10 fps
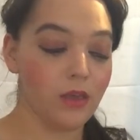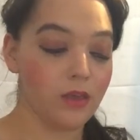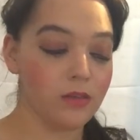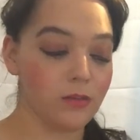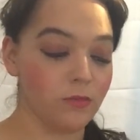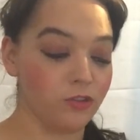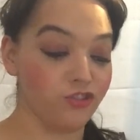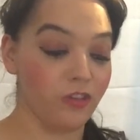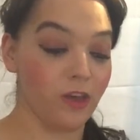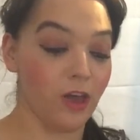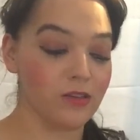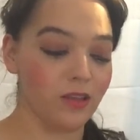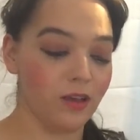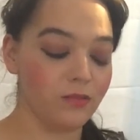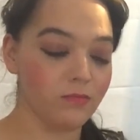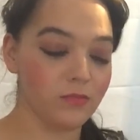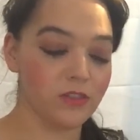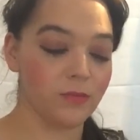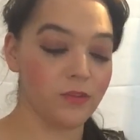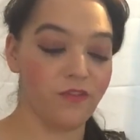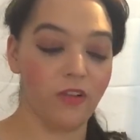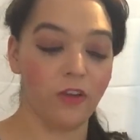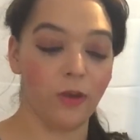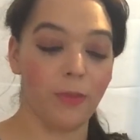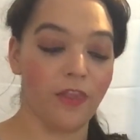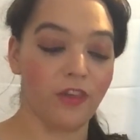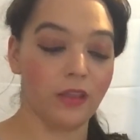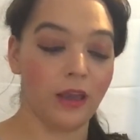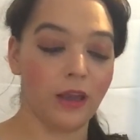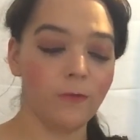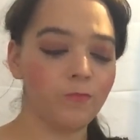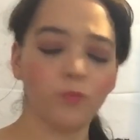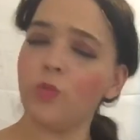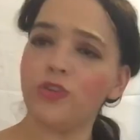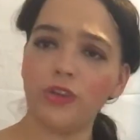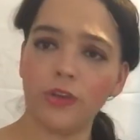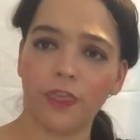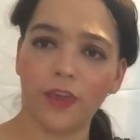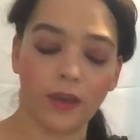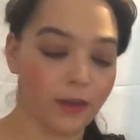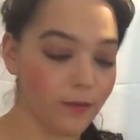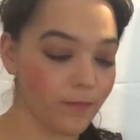Some to search the coastline, some to follow your path on land? What do you think?